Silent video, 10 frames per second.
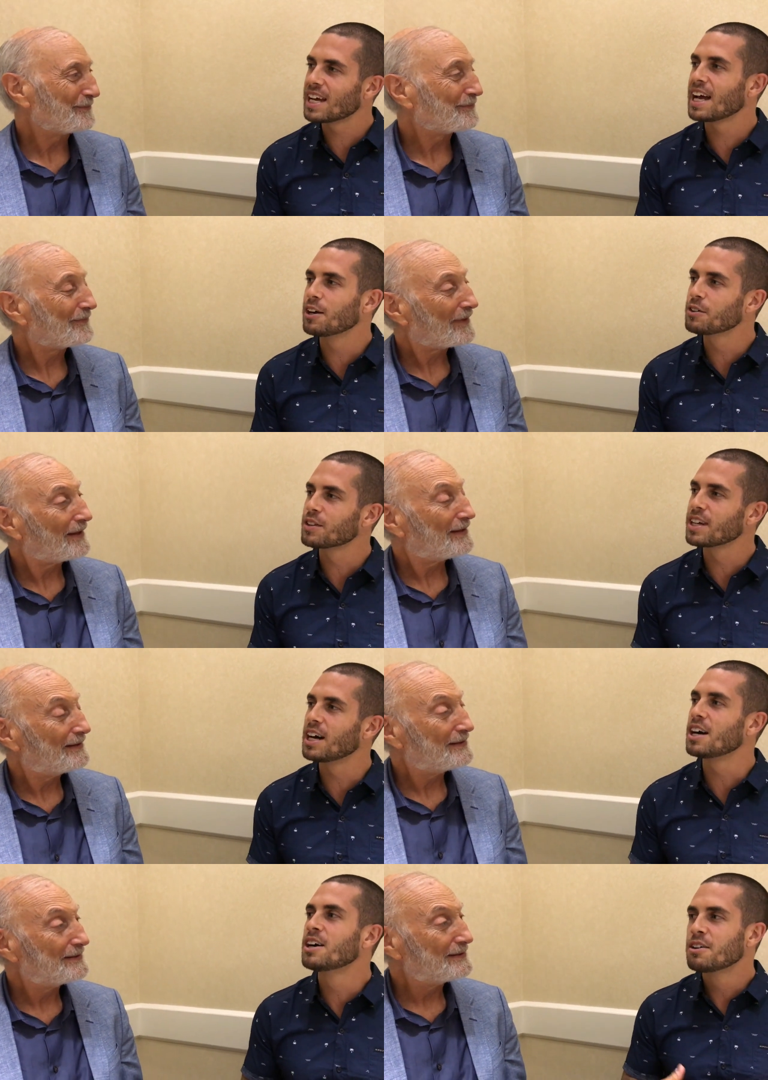Speaker 1: get
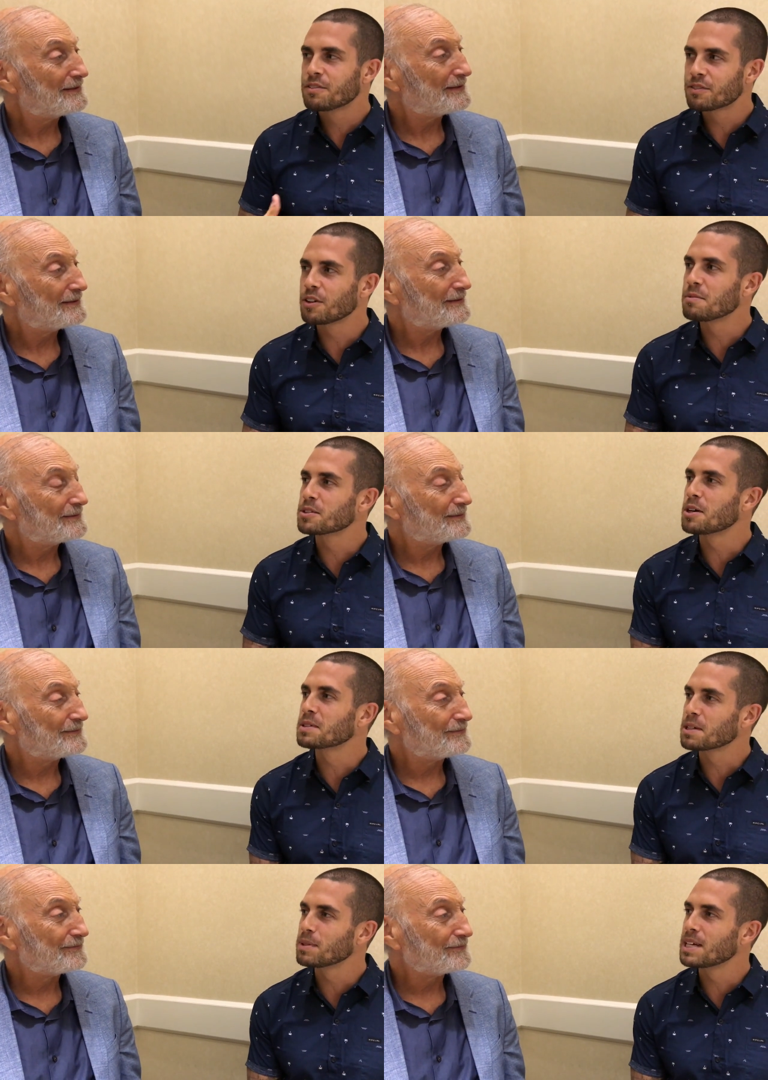healthier from
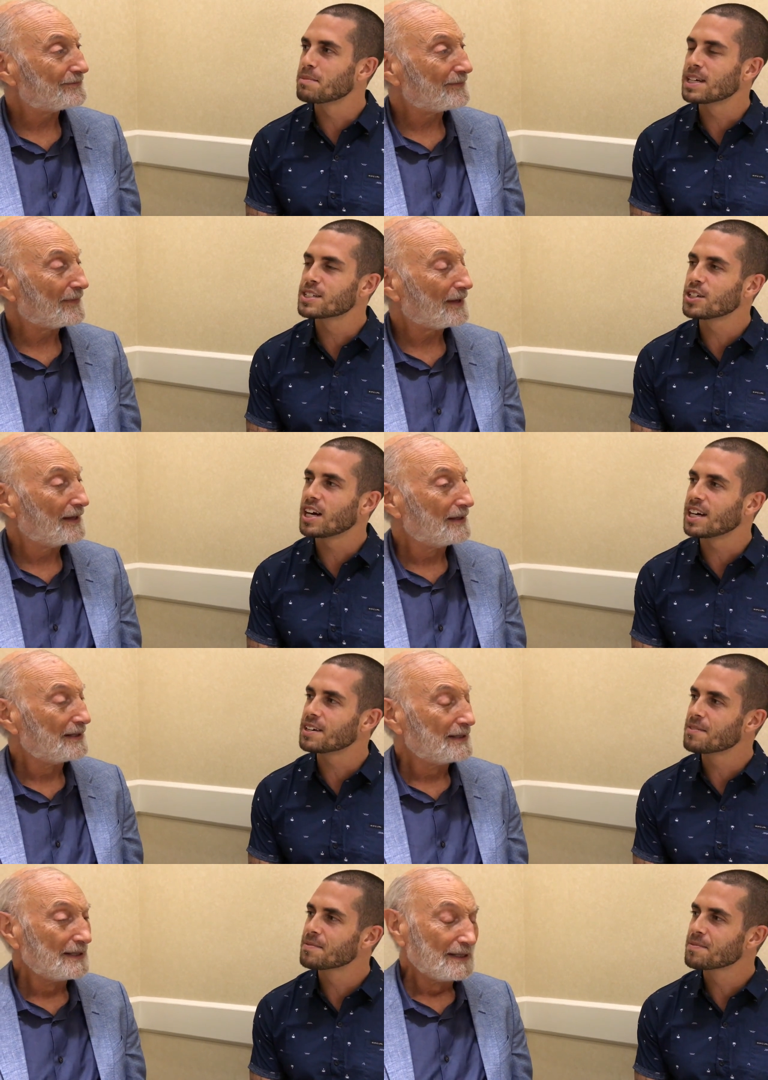adopting a plant-based
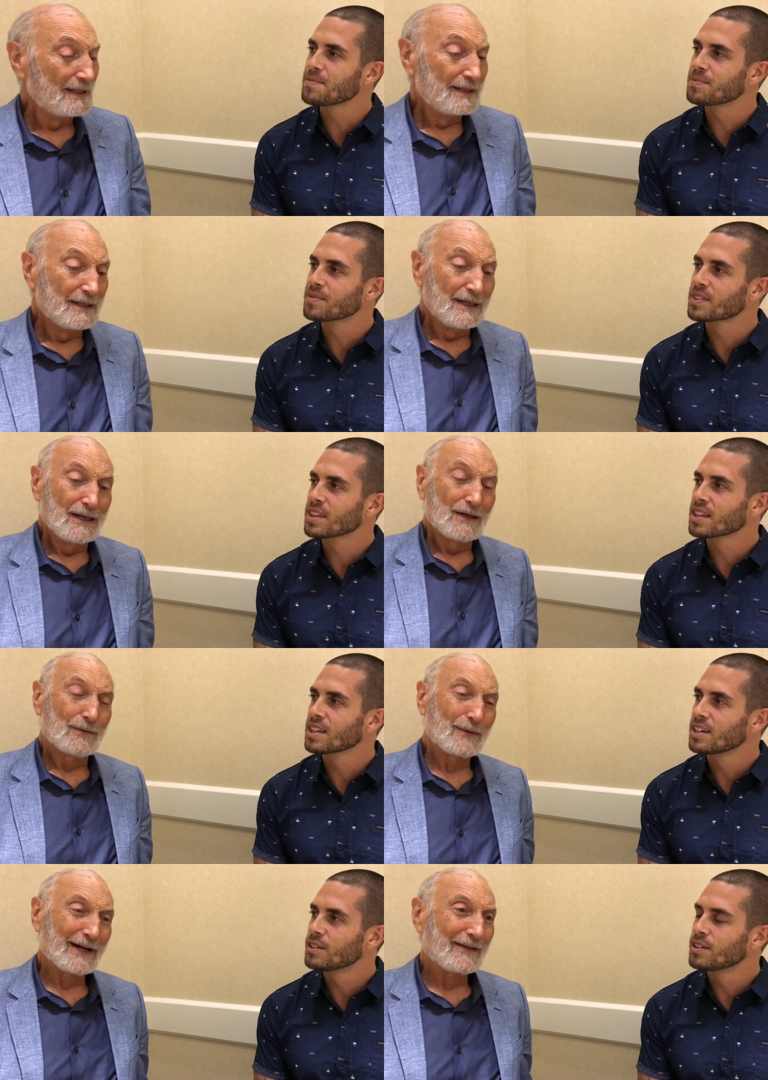diet?
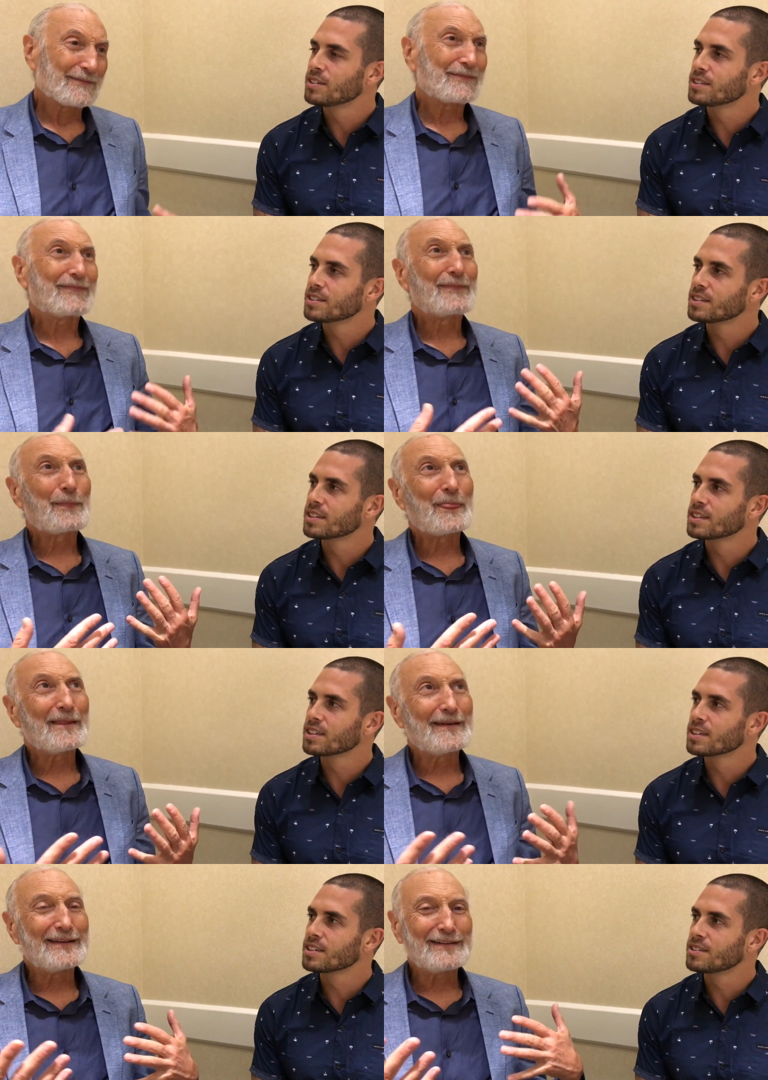
Speaker 2: Well,
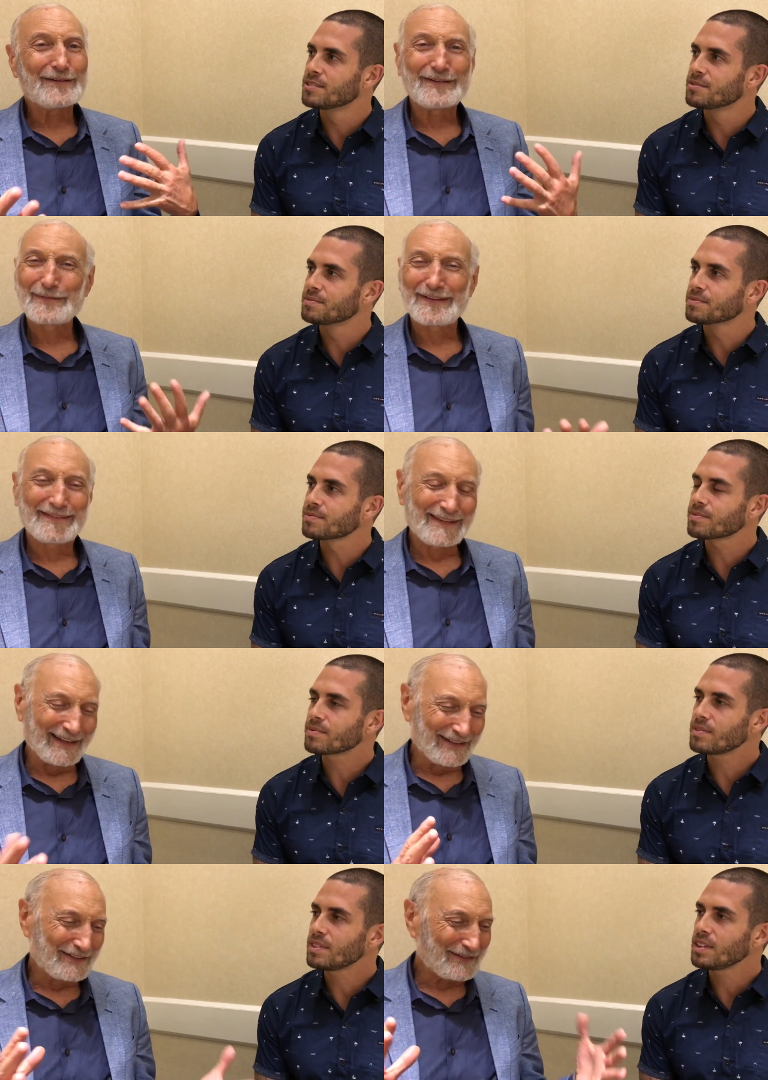you know,
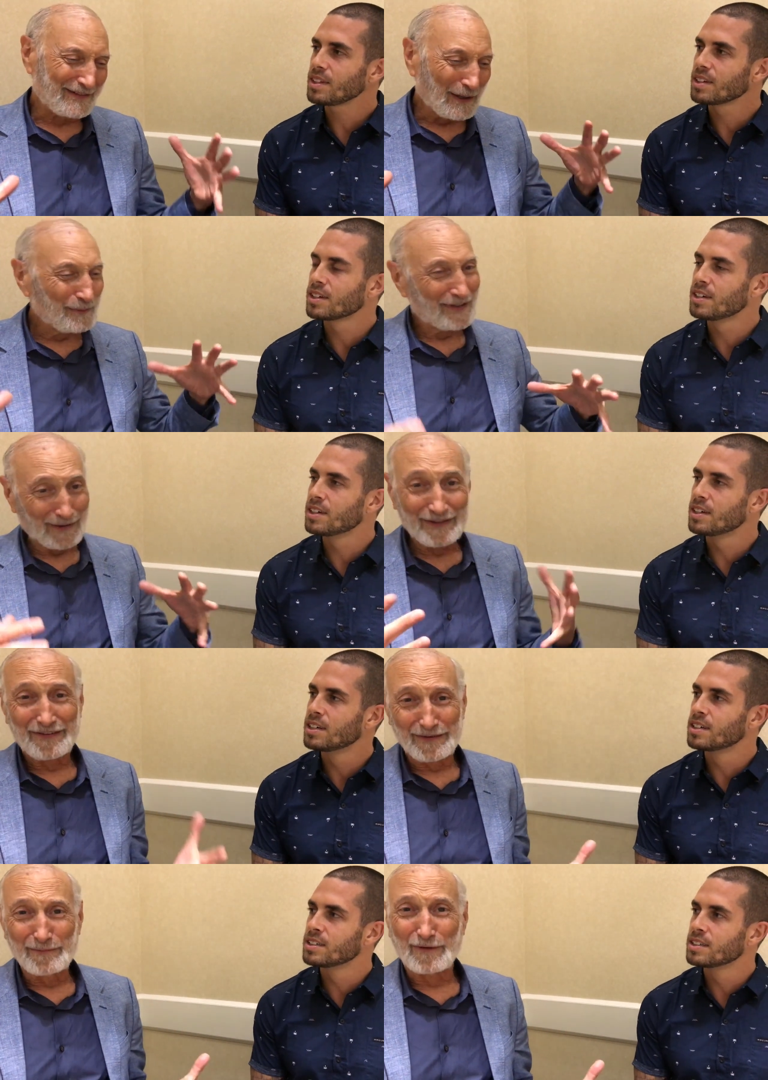it comes down to
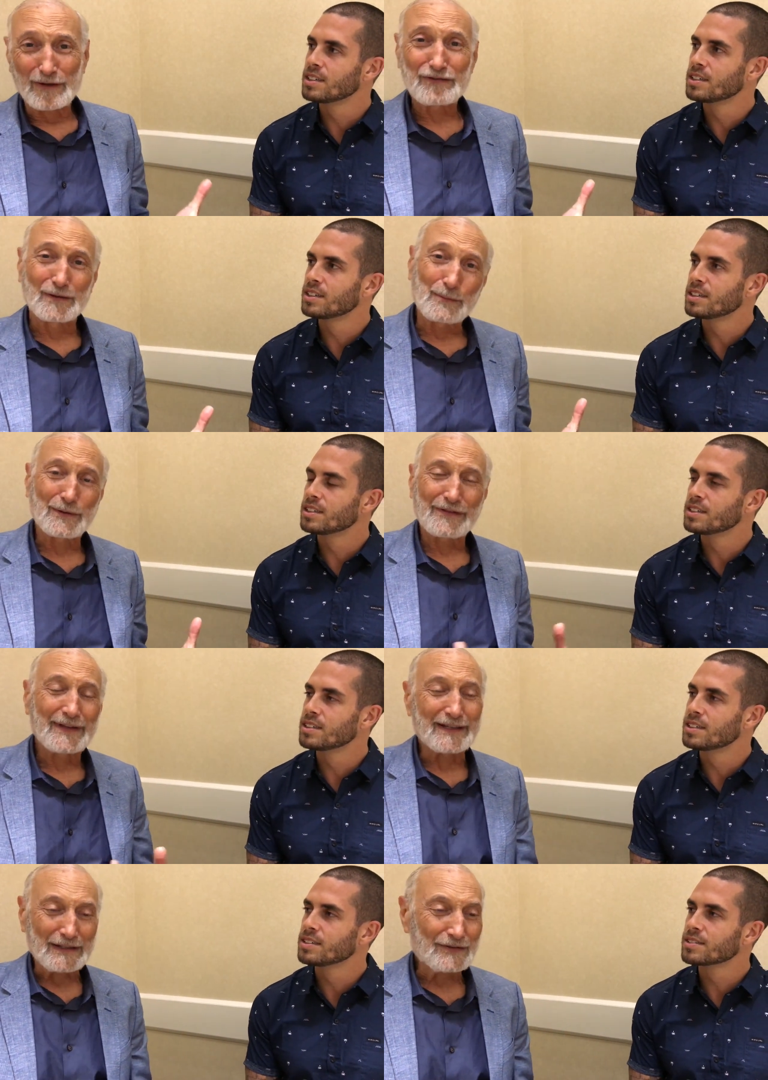some very simple
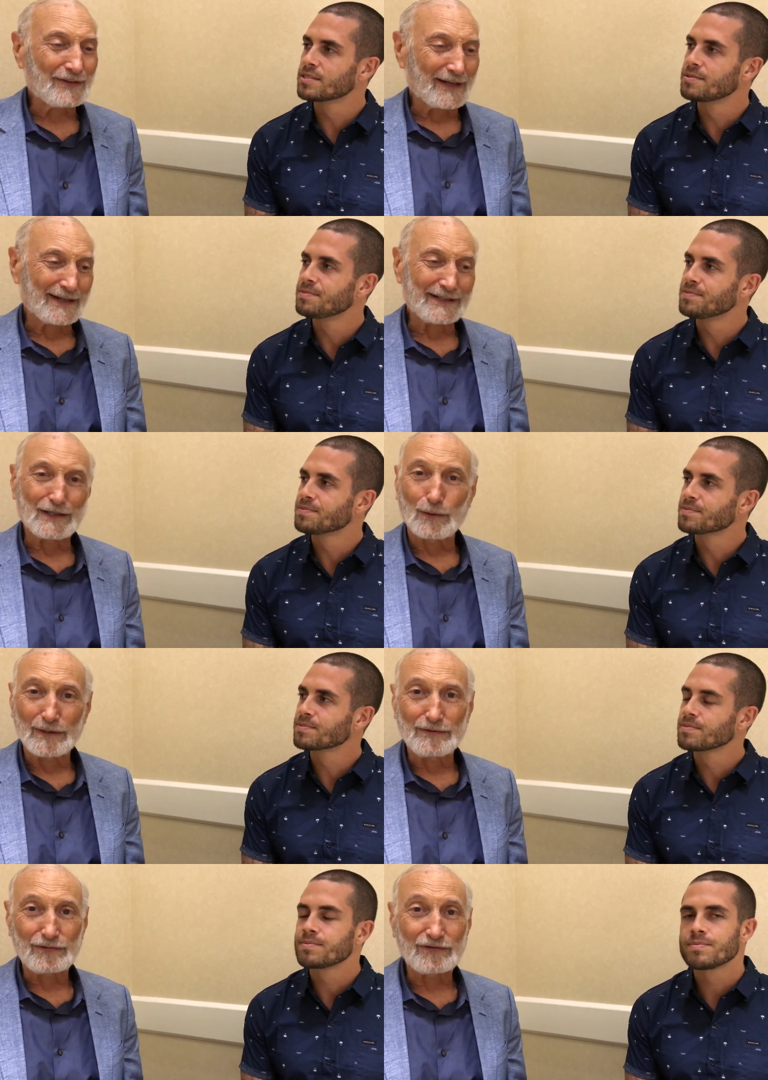things. Uh, you know,
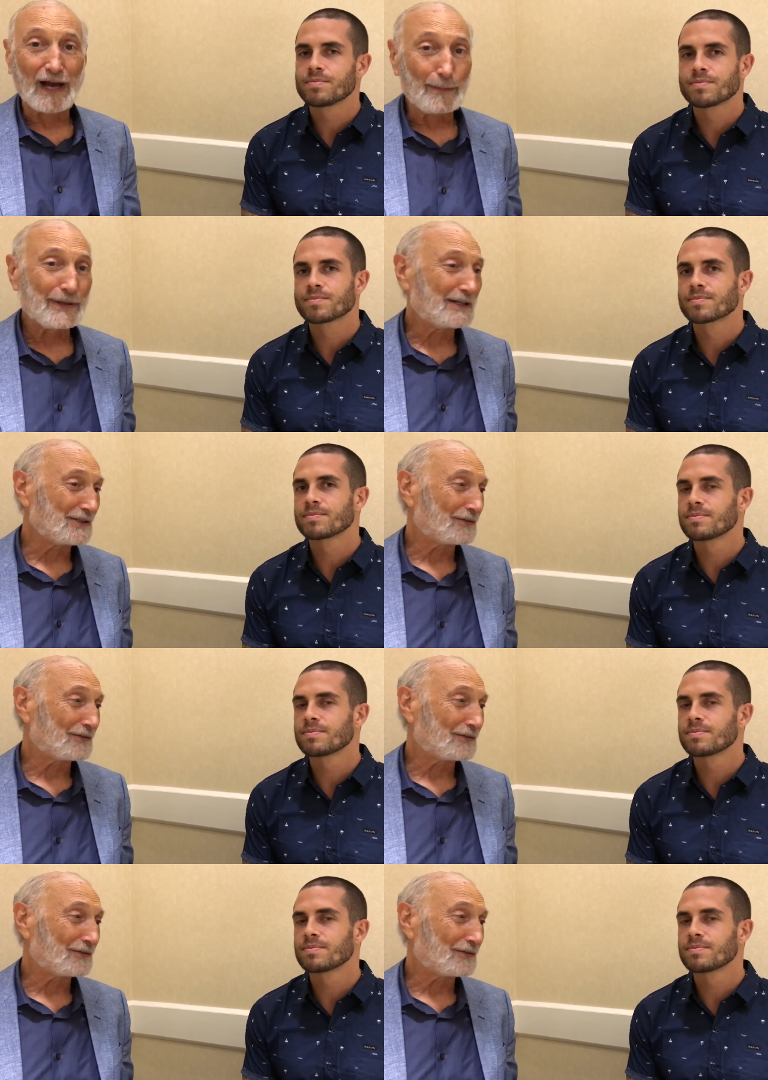when you stop hitting